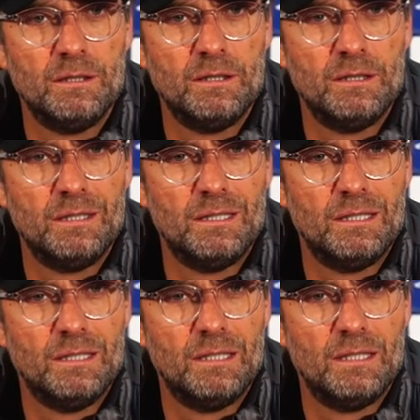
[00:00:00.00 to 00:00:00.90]
did
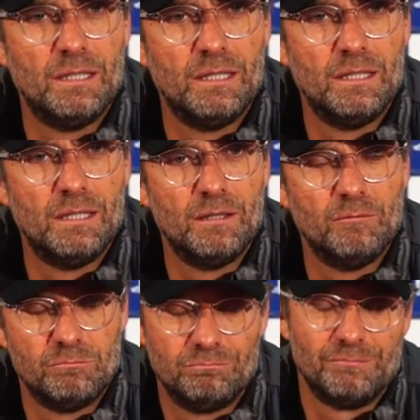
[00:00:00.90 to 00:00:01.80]
the
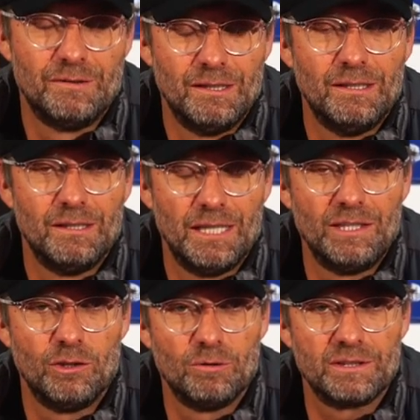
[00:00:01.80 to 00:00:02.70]
did the did
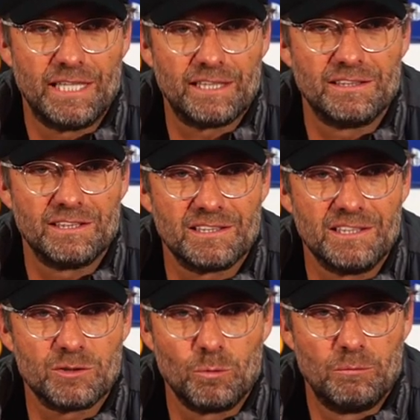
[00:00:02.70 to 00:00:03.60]
I know what Red tactics
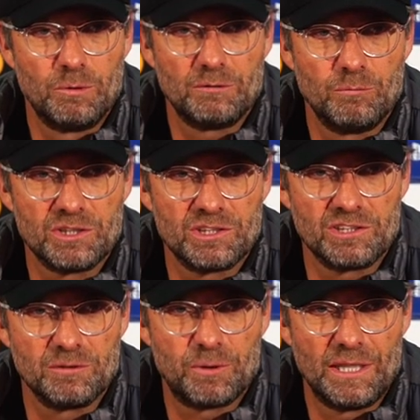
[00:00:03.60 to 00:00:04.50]
is. What was
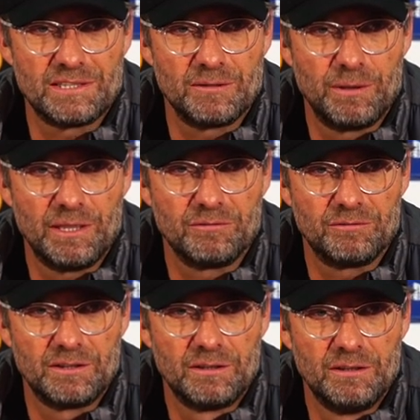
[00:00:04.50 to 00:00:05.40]
the surprising part of
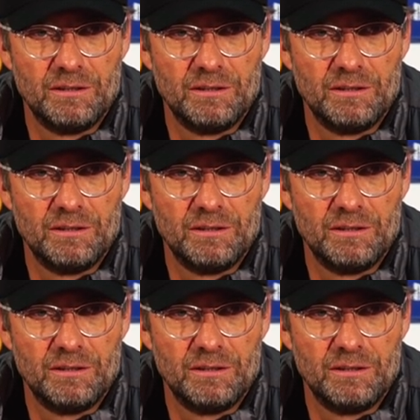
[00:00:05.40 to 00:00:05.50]
it?